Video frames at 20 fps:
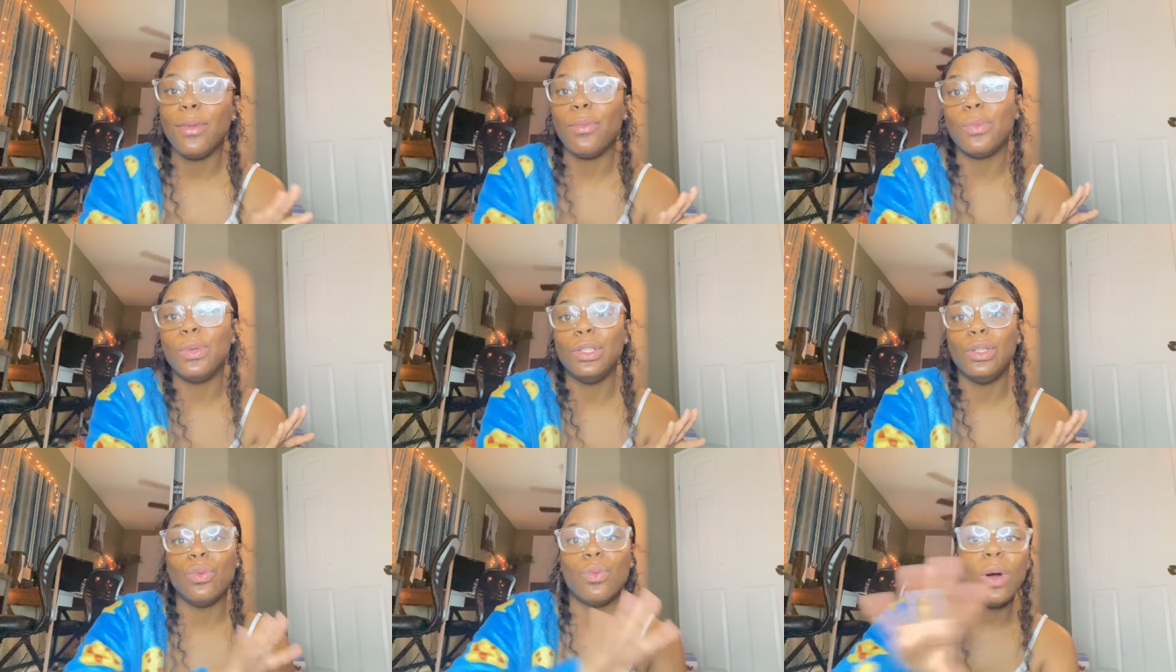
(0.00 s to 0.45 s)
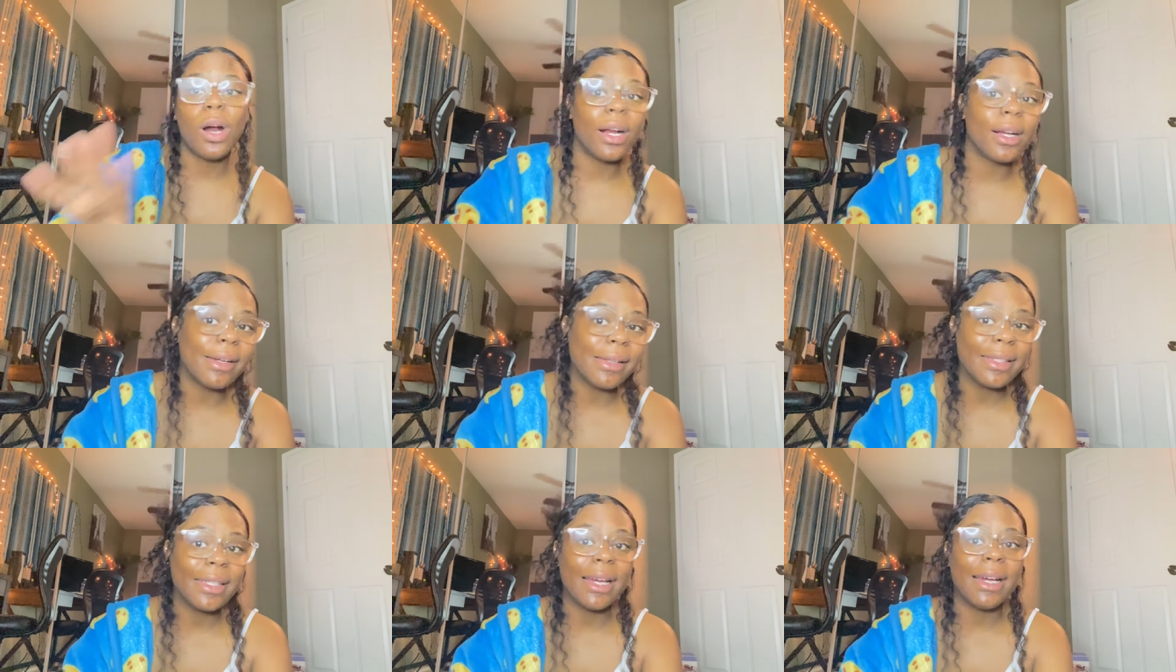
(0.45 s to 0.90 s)
When you walk
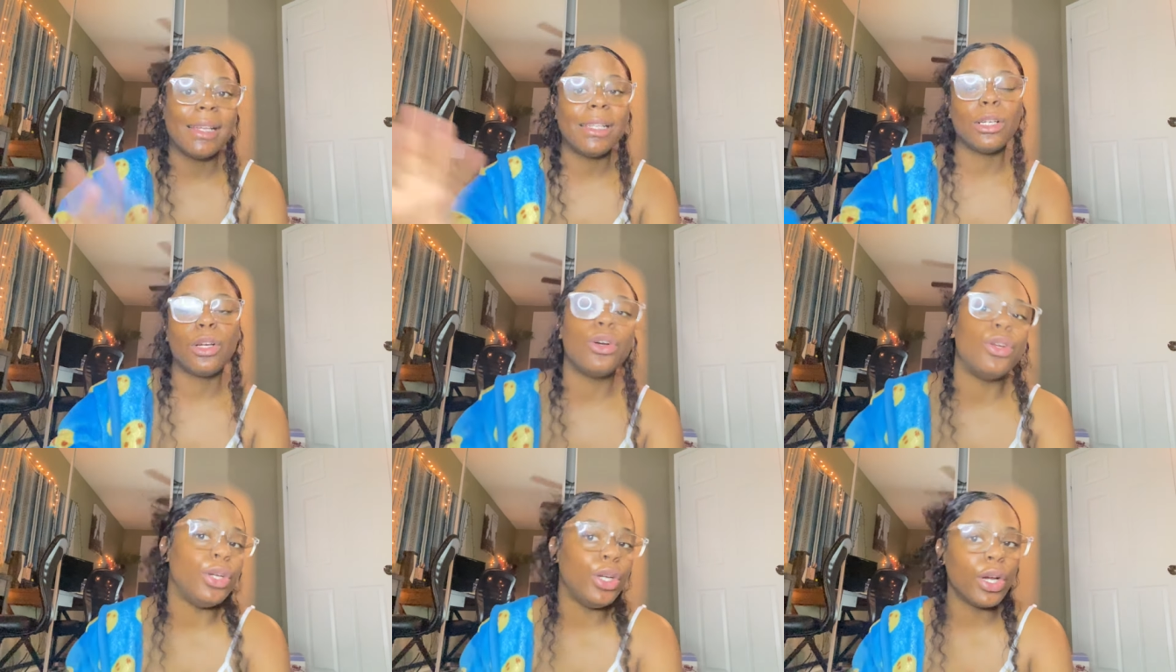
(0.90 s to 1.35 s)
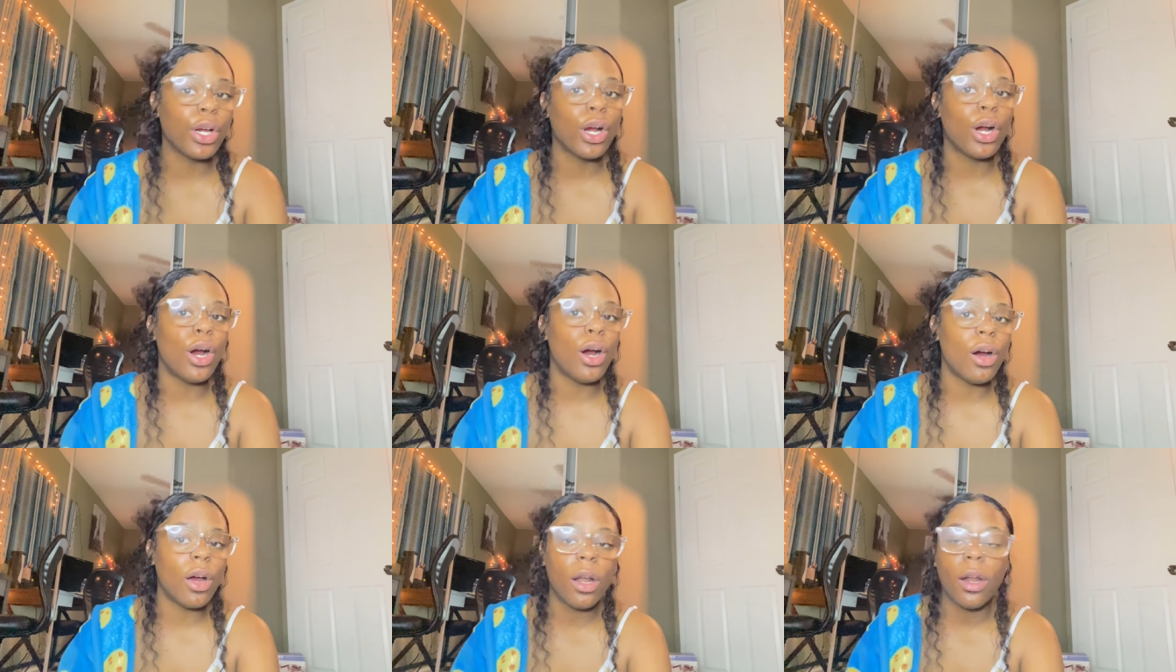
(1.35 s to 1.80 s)
outside to go to your
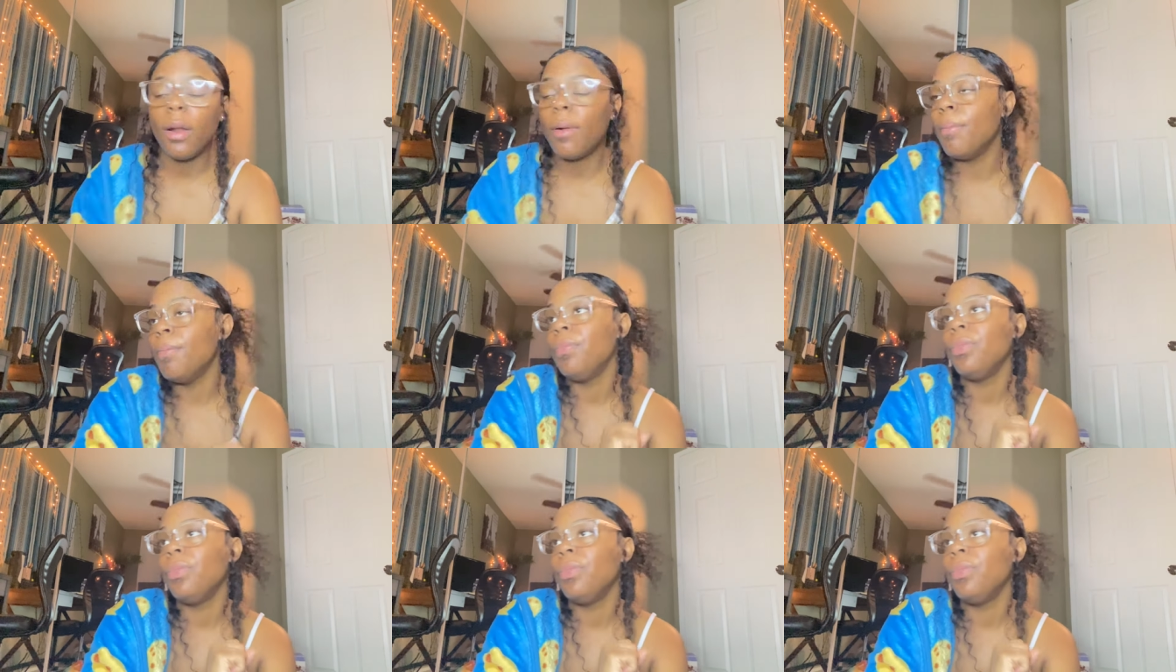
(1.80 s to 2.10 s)
car